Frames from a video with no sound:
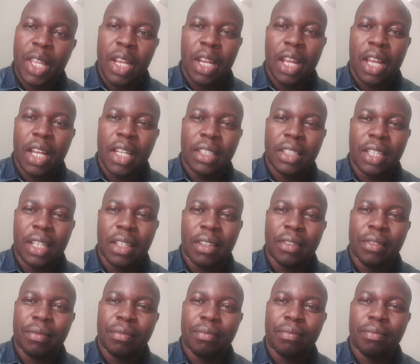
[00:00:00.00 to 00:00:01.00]
In
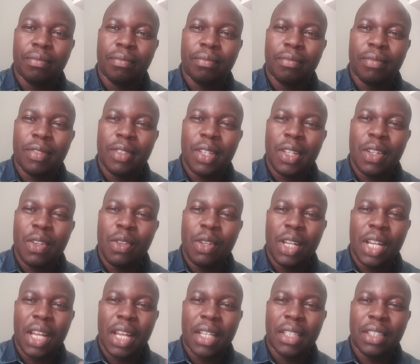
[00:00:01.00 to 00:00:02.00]

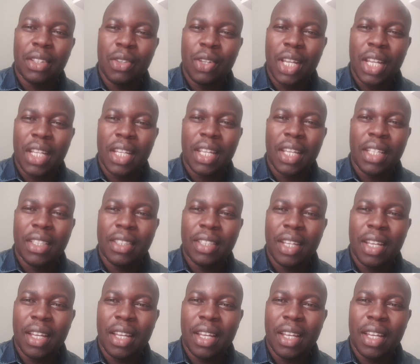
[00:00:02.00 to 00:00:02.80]
Langata you can get